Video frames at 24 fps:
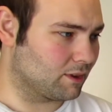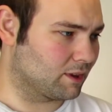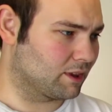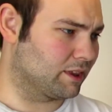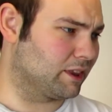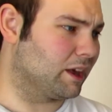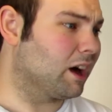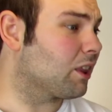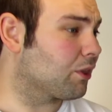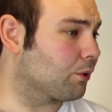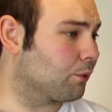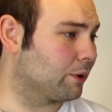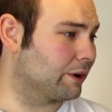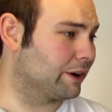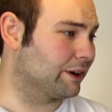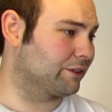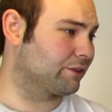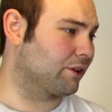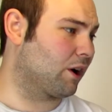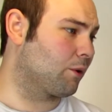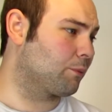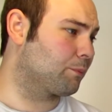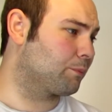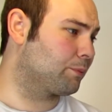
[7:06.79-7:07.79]
The other one is
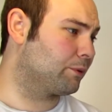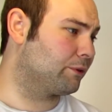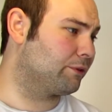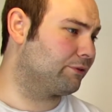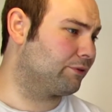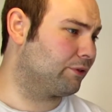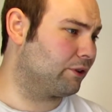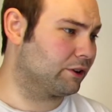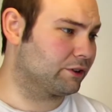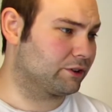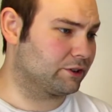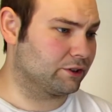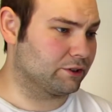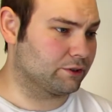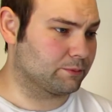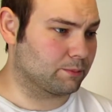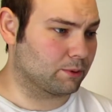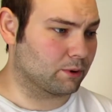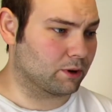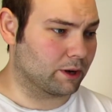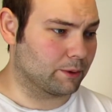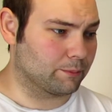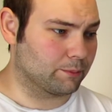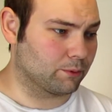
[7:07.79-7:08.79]
I prefer to use
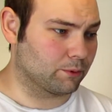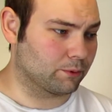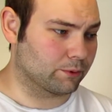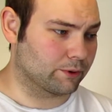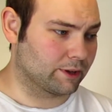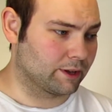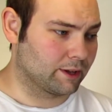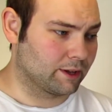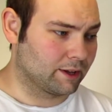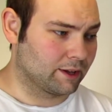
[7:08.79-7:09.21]
plyboard.